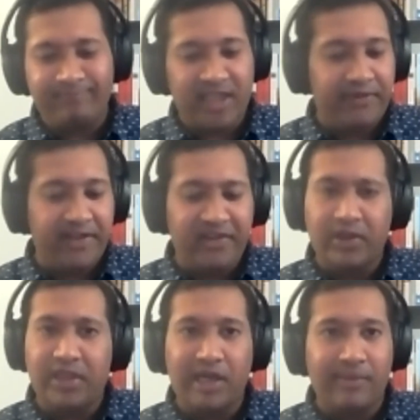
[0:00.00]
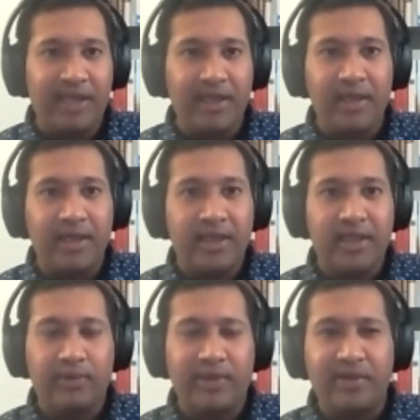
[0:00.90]
EVs are coming,
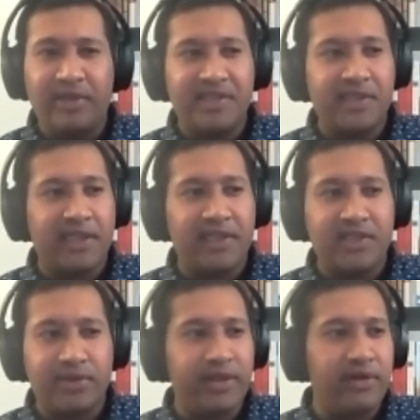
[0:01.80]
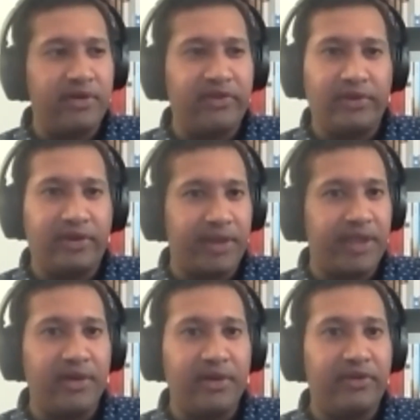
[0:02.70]
whether it's in the next 2 years or 3
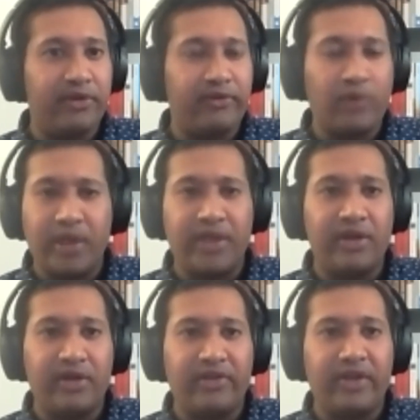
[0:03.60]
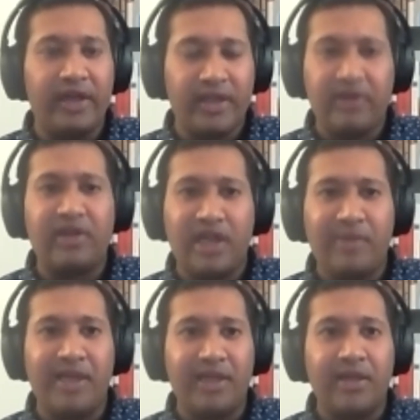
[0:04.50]
years or 4 years, they're
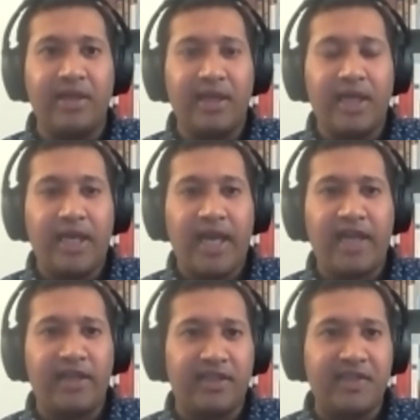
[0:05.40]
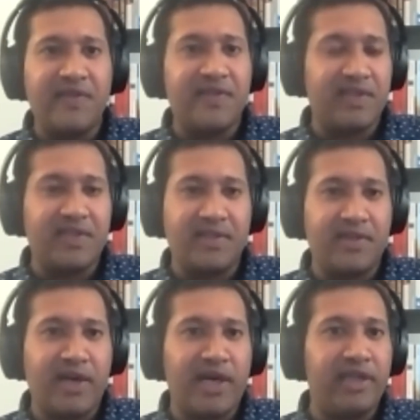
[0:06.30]
coming. And this is just
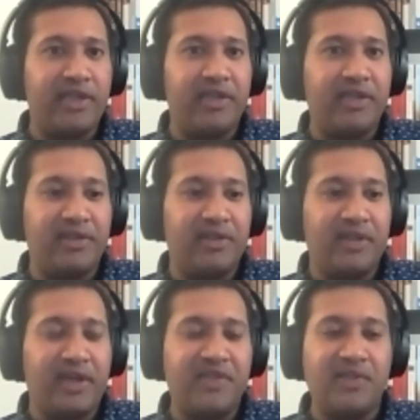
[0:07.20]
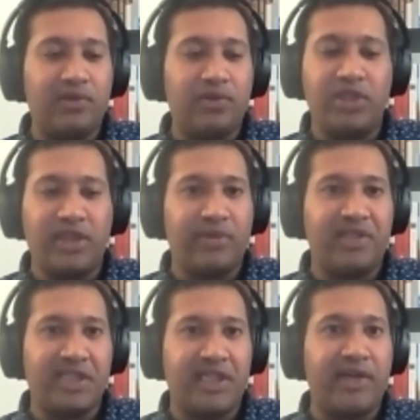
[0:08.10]
not a solution that we're
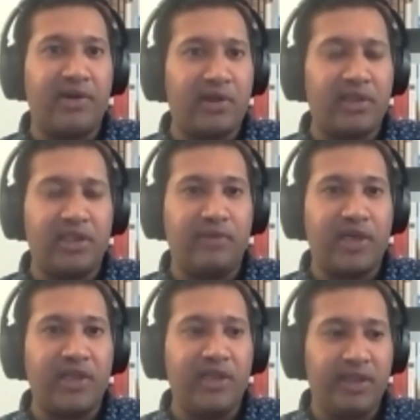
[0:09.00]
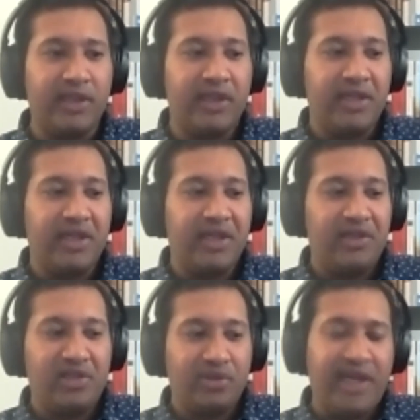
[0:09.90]
seeing at all in the market.
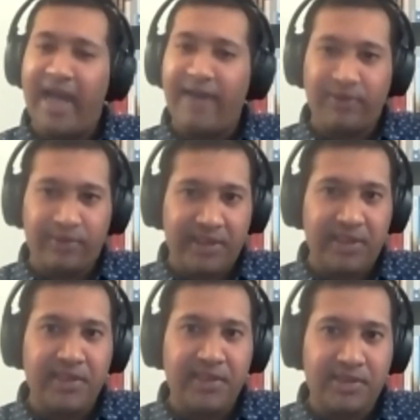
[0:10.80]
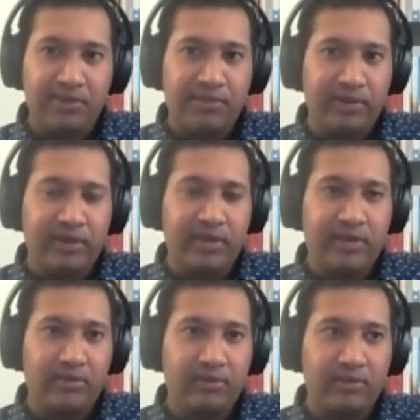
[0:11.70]
Do we have it within us to both
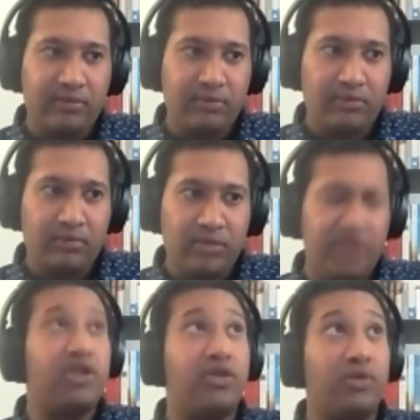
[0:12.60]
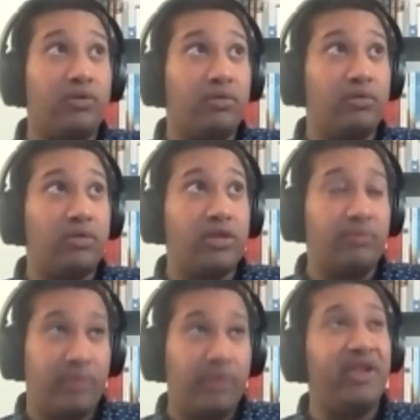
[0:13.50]
do
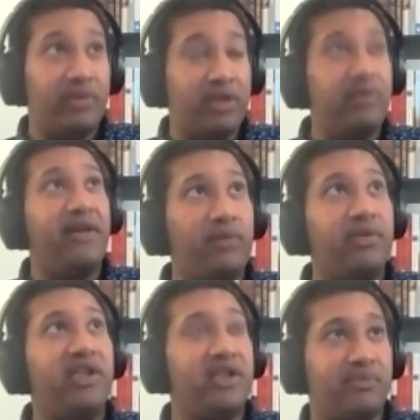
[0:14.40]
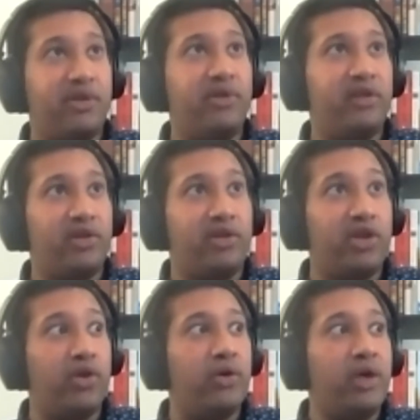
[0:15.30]
we within us both to
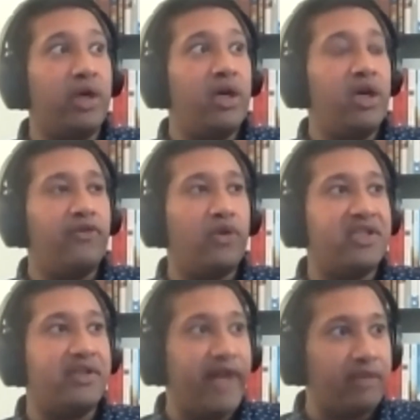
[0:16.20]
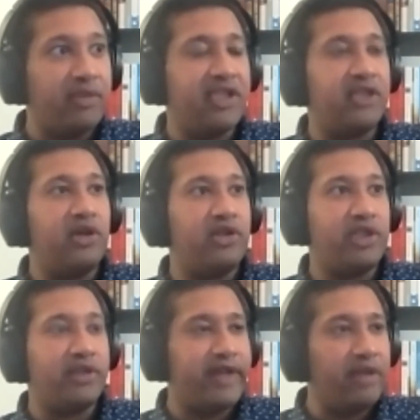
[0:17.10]
go, of course, develop the technology,
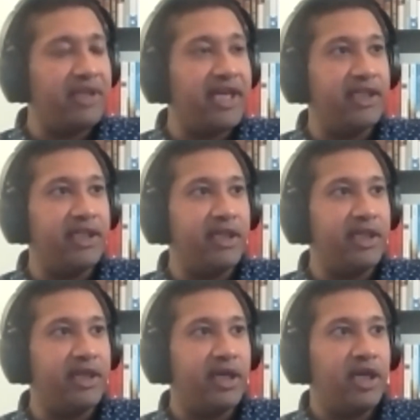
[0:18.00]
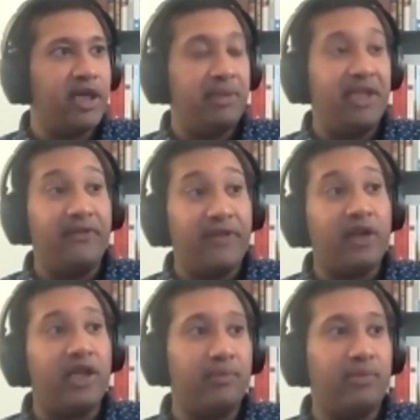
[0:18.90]
develop the idea, but then
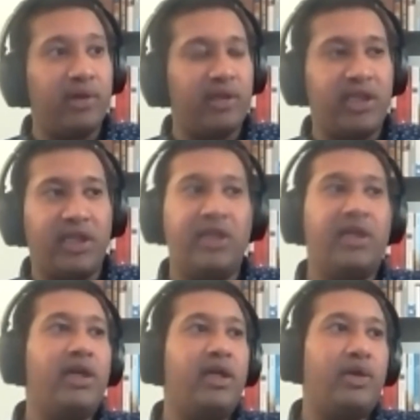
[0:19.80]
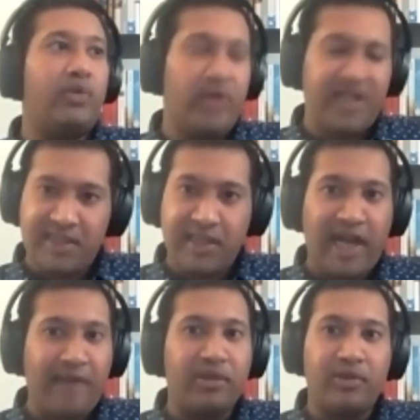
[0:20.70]
very importantly, raise the
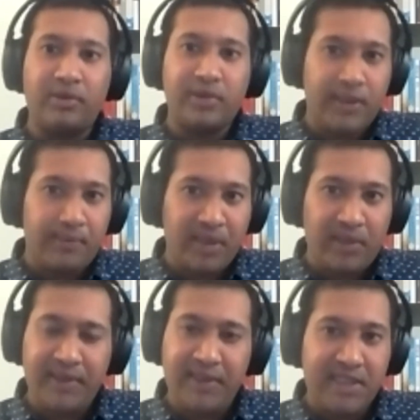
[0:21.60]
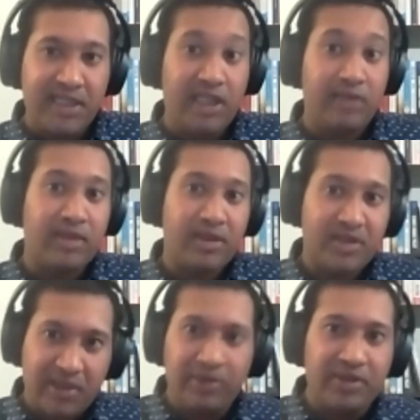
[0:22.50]
capital to build the team
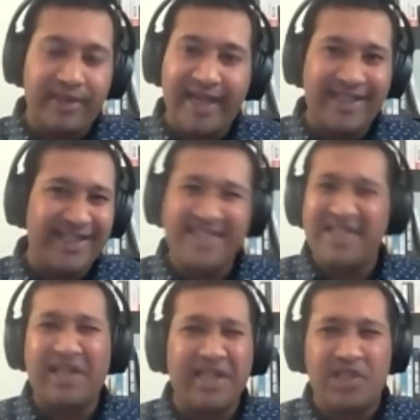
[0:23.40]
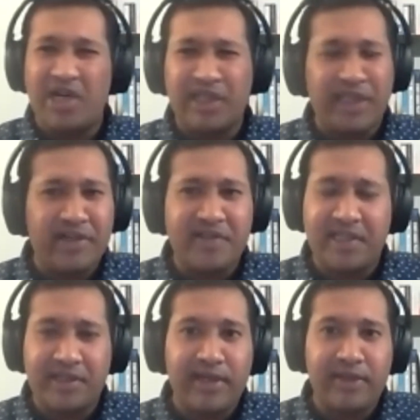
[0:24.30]
to go do that? Like, it's not like John and I are
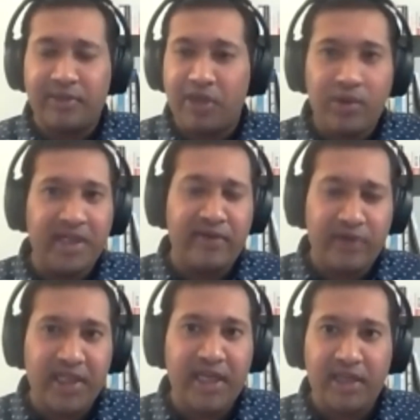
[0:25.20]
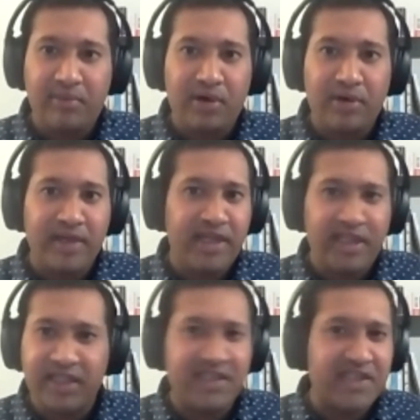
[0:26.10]
sitting around coding every day anymore, right?
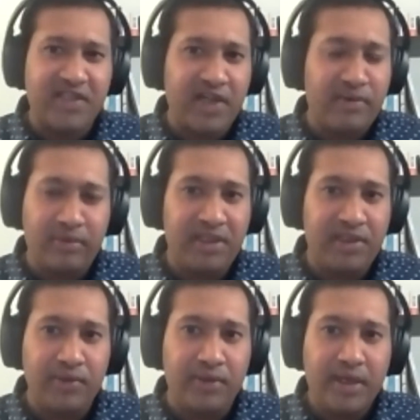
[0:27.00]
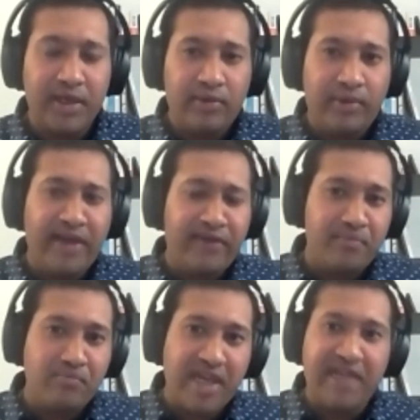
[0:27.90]
Like, that's just not what we do. We have
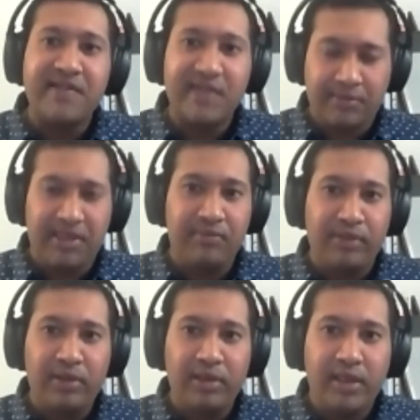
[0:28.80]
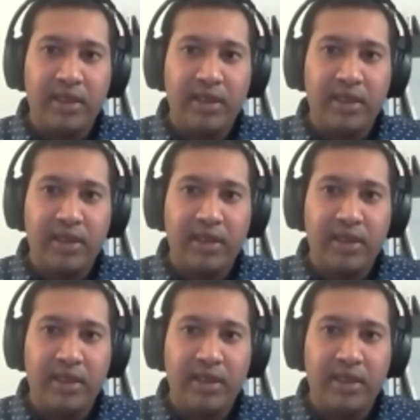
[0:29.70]
amazing people